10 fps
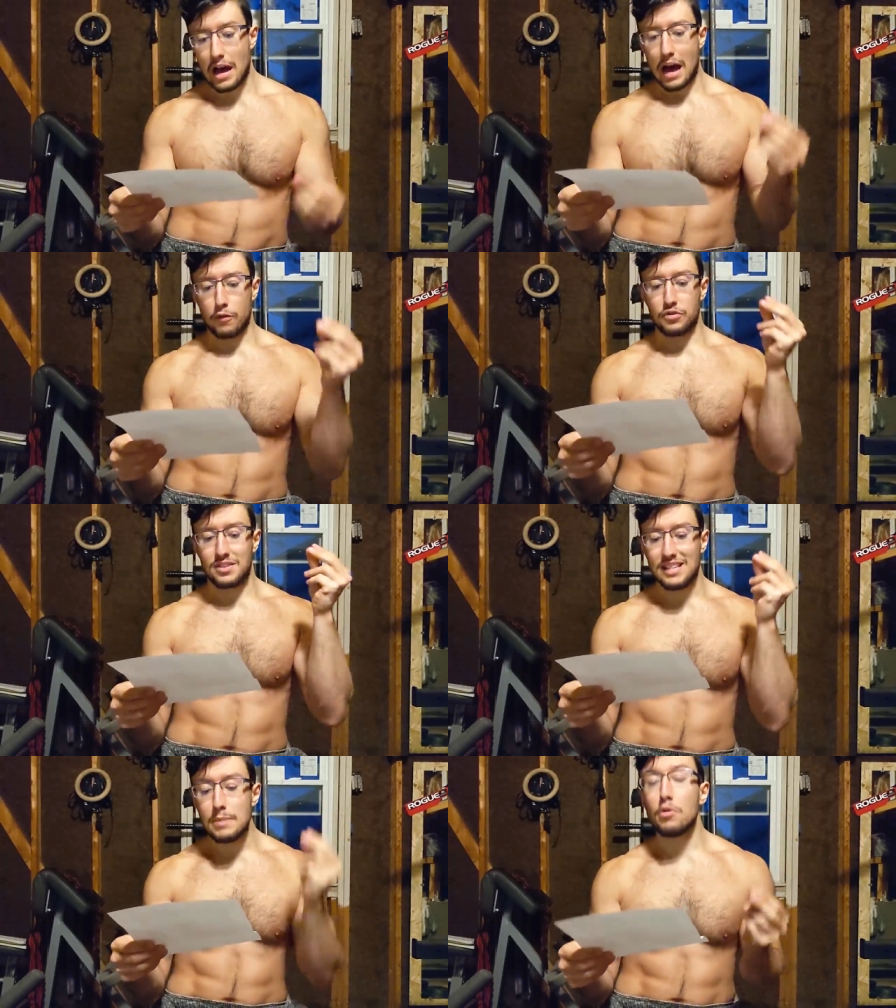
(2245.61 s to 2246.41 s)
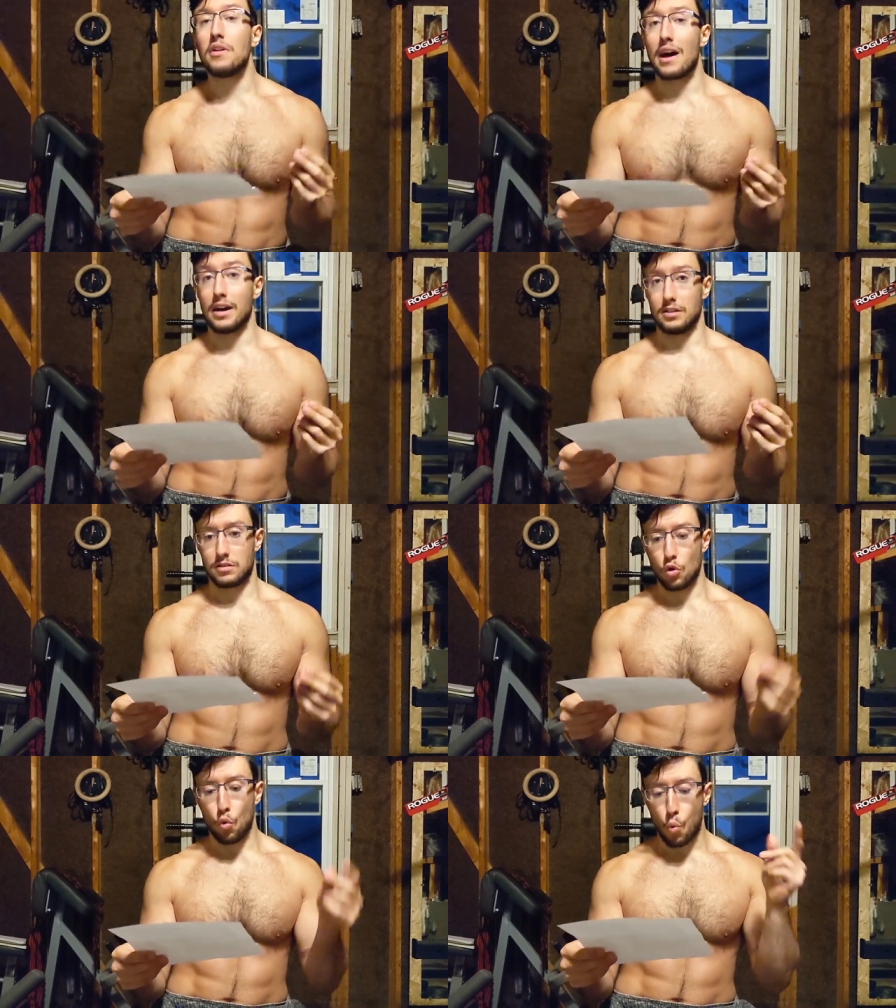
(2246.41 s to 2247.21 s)
have
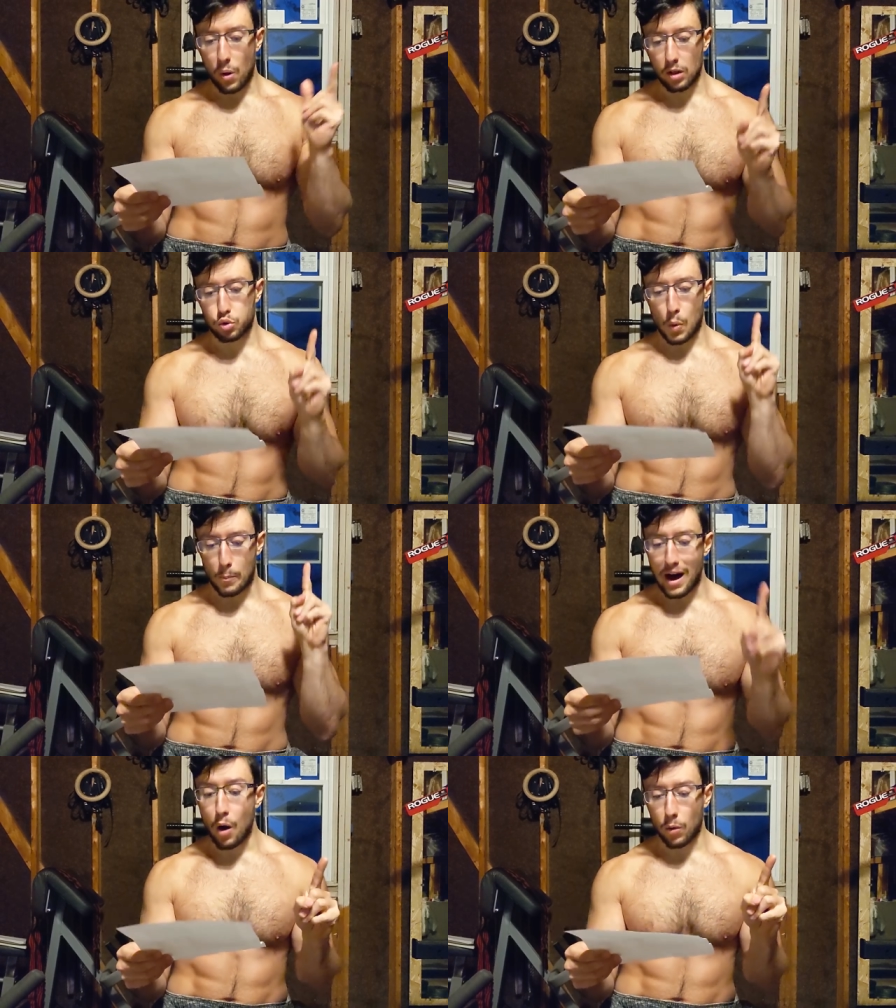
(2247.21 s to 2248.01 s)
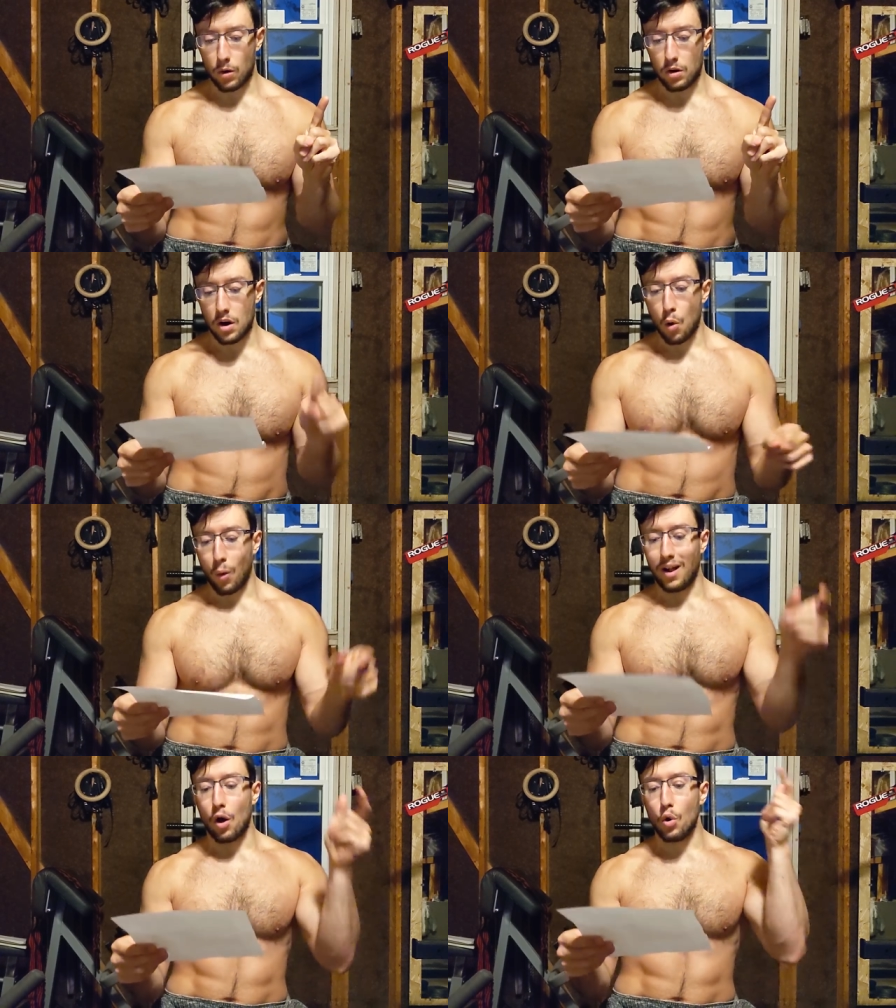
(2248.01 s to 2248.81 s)
demonized will to power
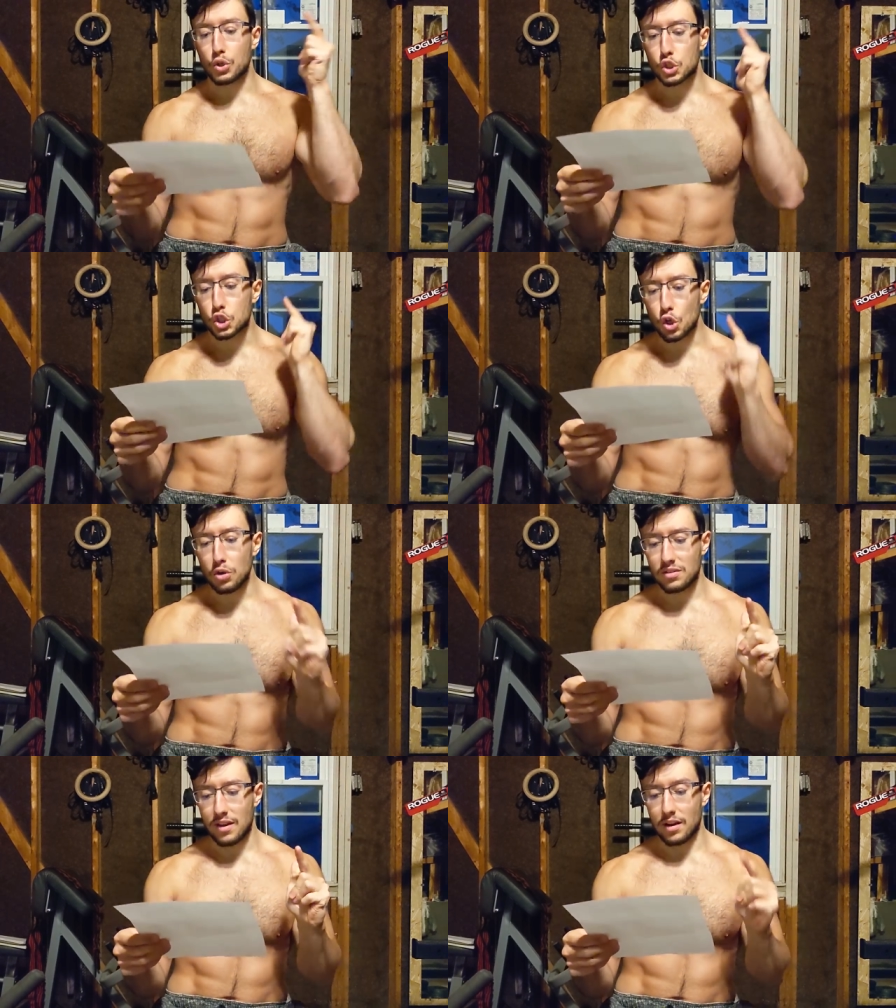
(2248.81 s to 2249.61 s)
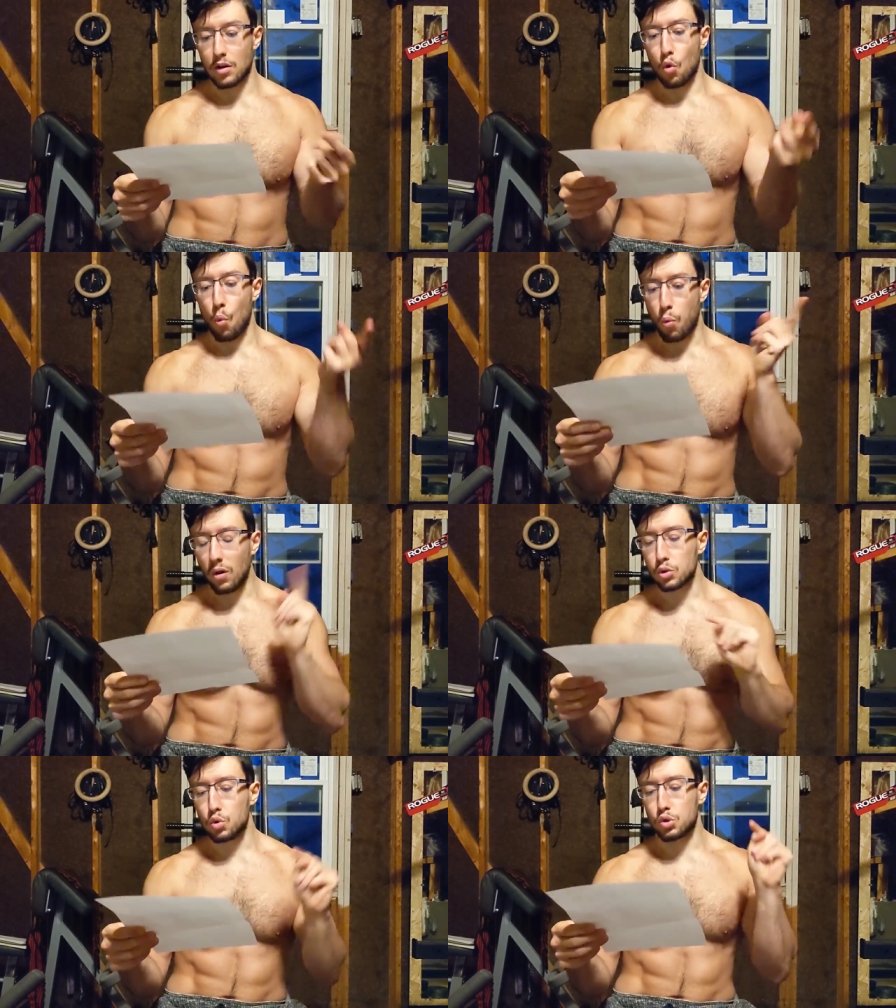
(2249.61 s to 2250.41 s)
while asserting
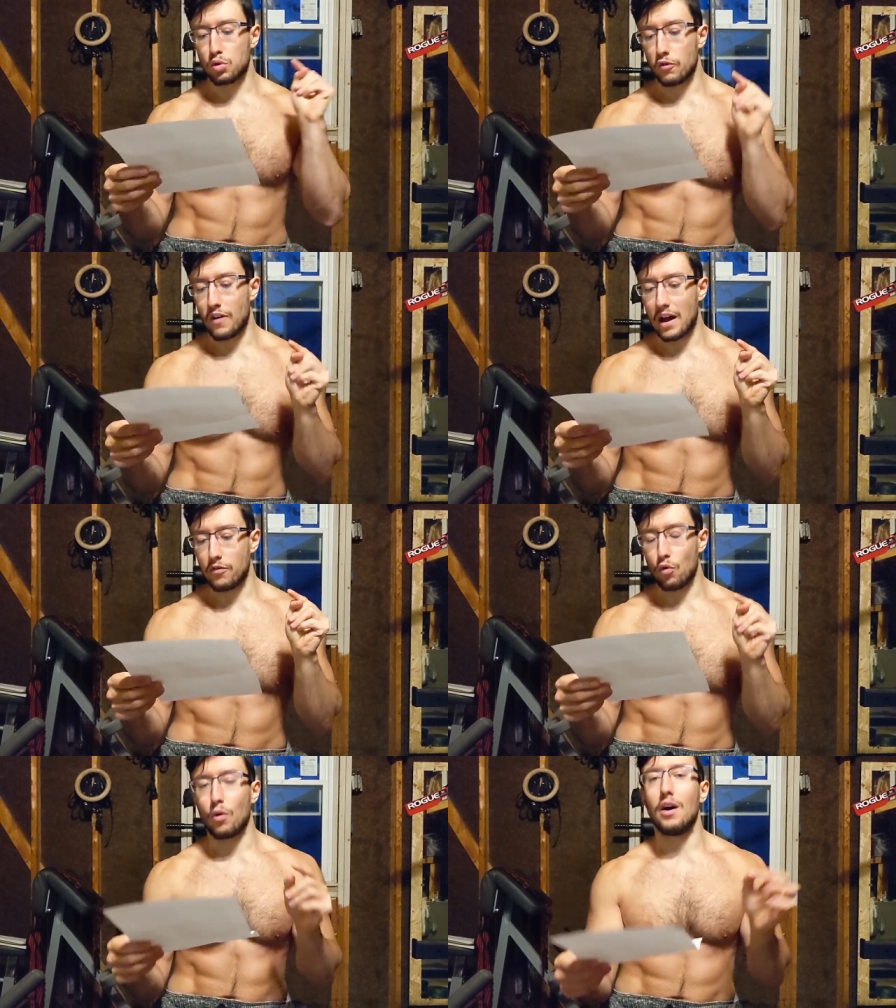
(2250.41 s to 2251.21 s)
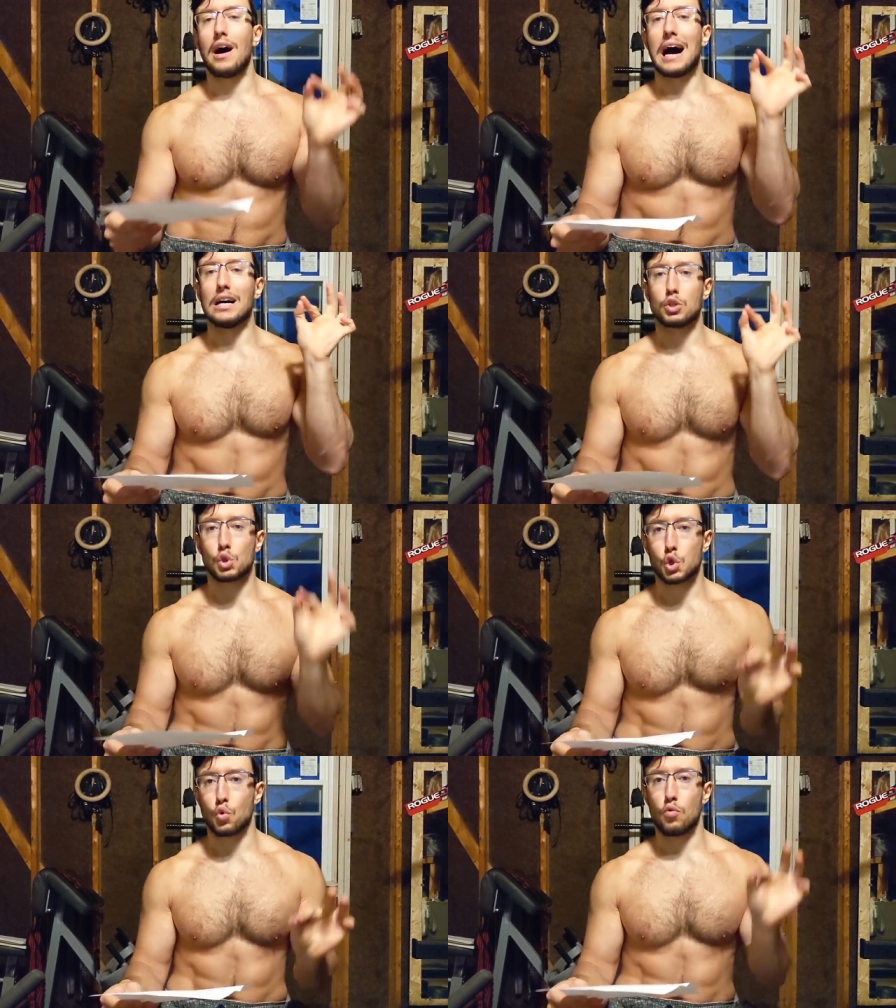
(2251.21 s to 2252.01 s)
will to survival as
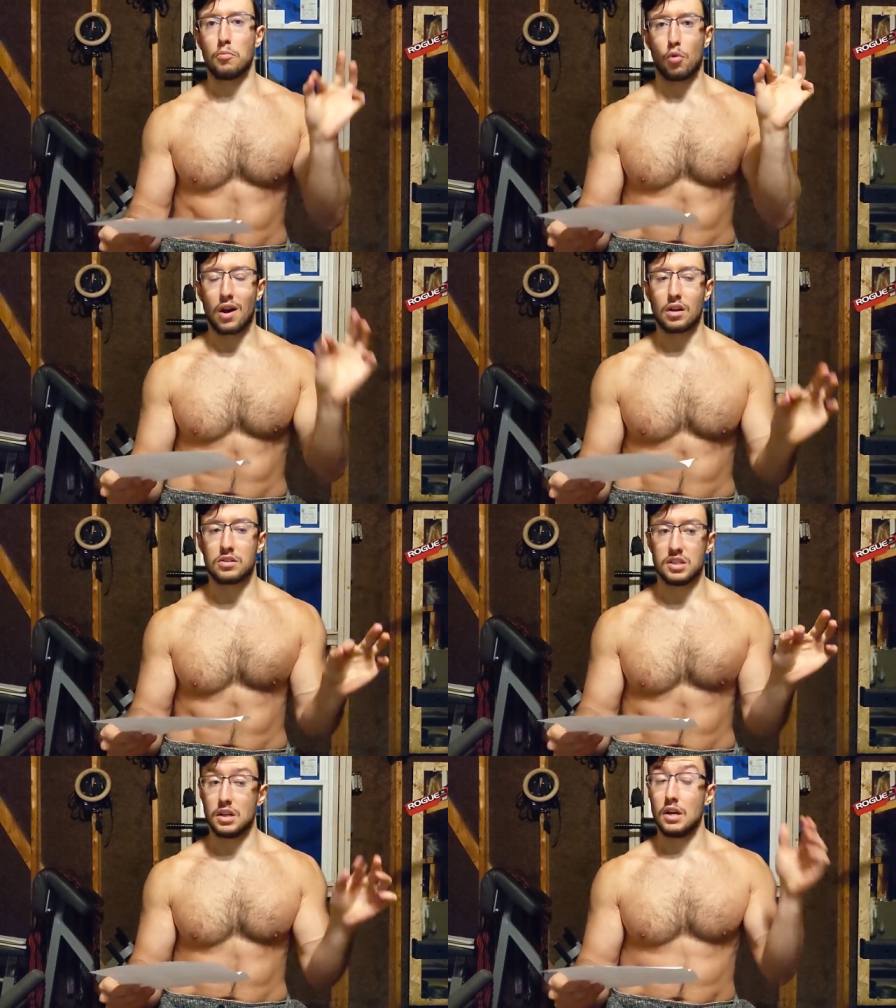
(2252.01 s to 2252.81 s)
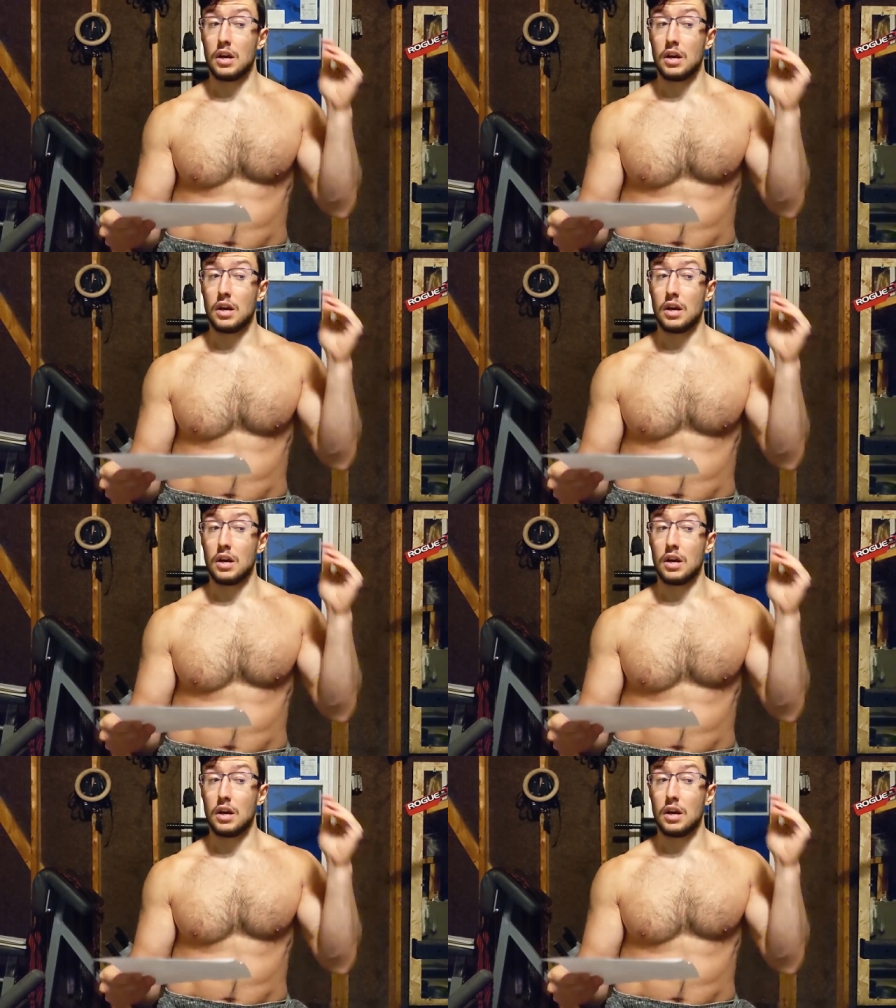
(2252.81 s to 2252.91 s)
true morality.